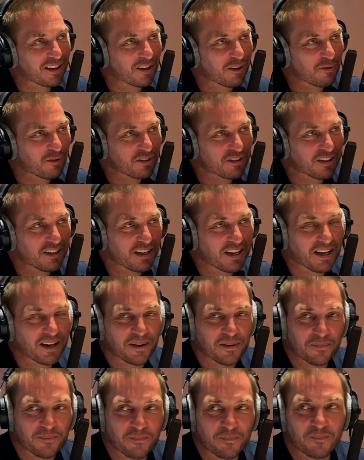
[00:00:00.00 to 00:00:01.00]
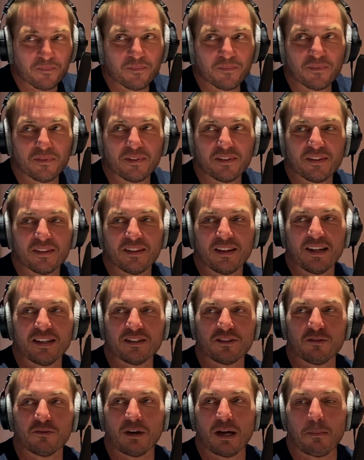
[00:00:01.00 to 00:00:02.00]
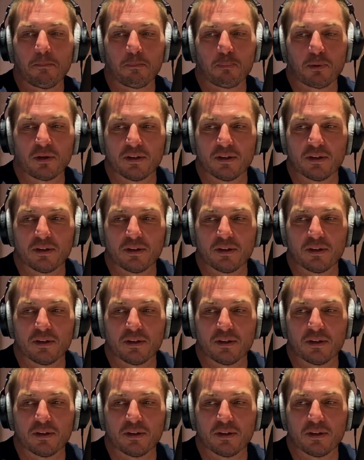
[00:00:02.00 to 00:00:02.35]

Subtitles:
you for today. That's a wrap.